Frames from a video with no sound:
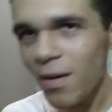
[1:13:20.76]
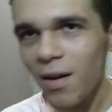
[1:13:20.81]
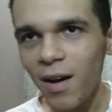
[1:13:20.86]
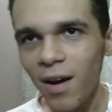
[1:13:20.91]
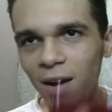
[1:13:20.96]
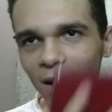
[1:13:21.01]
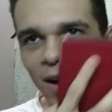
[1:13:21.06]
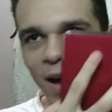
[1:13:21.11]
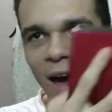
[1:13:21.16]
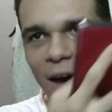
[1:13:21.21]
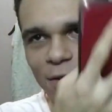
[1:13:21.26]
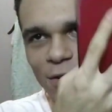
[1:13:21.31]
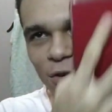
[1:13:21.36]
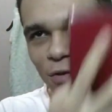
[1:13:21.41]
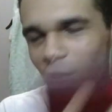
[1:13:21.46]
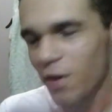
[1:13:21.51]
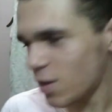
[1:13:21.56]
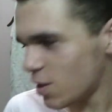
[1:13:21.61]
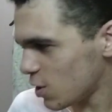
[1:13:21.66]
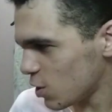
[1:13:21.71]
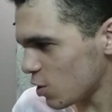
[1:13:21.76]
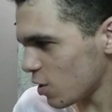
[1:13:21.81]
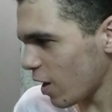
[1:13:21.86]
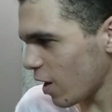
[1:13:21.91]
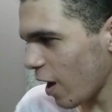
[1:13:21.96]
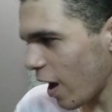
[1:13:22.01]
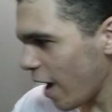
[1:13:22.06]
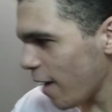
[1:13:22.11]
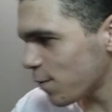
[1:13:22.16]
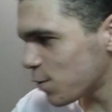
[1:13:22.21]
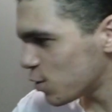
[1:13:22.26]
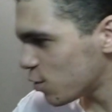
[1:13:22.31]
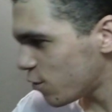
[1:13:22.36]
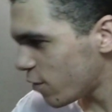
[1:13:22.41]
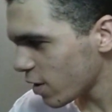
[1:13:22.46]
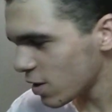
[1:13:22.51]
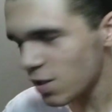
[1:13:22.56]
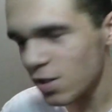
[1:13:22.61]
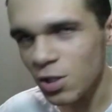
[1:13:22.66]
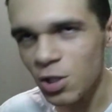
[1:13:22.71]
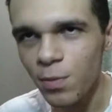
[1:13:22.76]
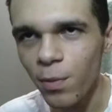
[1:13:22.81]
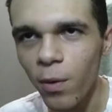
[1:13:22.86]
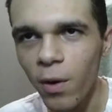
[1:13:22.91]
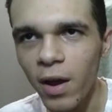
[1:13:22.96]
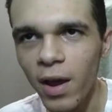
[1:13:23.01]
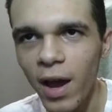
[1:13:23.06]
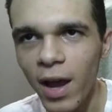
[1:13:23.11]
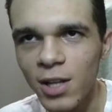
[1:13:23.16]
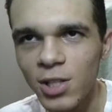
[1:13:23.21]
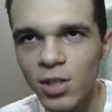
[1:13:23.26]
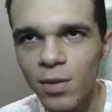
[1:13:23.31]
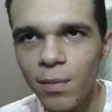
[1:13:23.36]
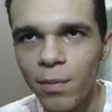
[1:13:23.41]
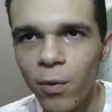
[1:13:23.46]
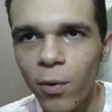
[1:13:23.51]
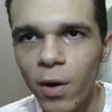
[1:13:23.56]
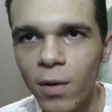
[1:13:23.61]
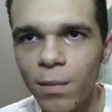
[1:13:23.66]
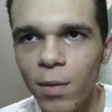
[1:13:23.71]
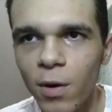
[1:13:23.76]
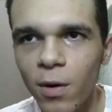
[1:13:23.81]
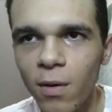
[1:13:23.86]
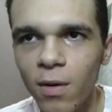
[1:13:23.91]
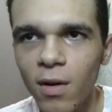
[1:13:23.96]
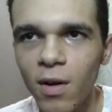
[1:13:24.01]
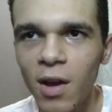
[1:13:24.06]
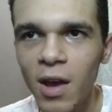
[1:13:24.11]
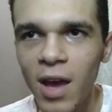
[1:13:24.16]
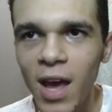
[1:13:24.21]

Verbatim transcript: I have to fix this, I have to fix this boy at some point, bro.